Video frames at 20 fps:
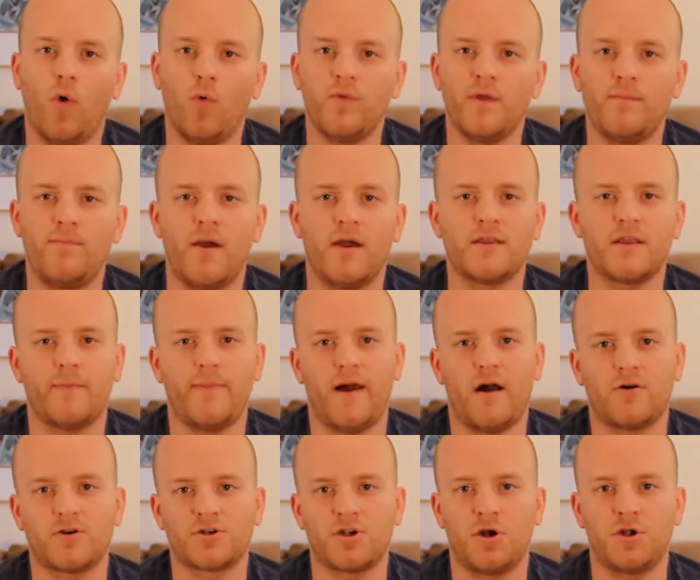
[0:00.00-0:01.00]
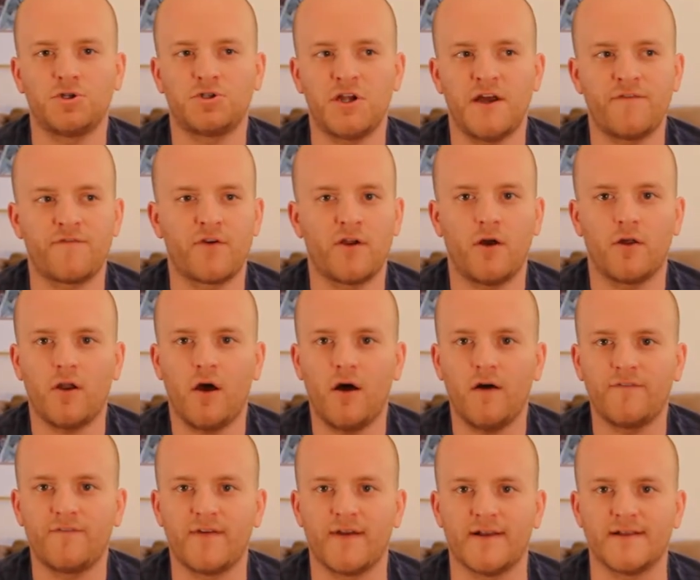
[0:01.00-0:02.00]
only picked up Alshon Jeffrey on
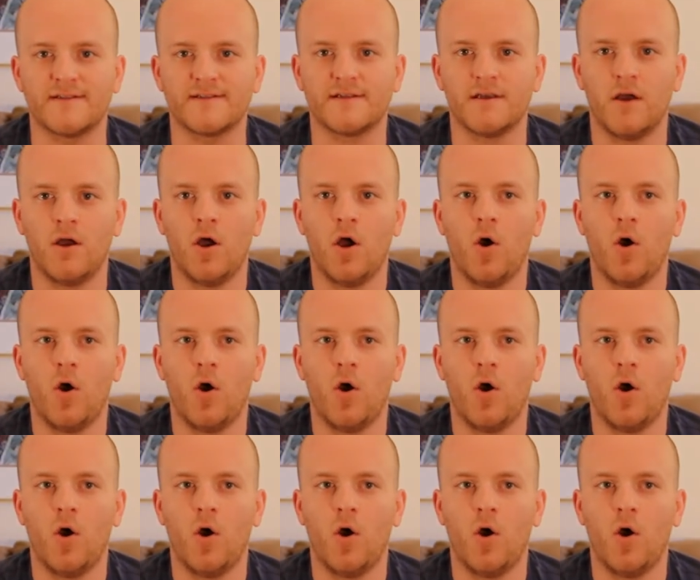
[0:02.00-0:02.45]
offense.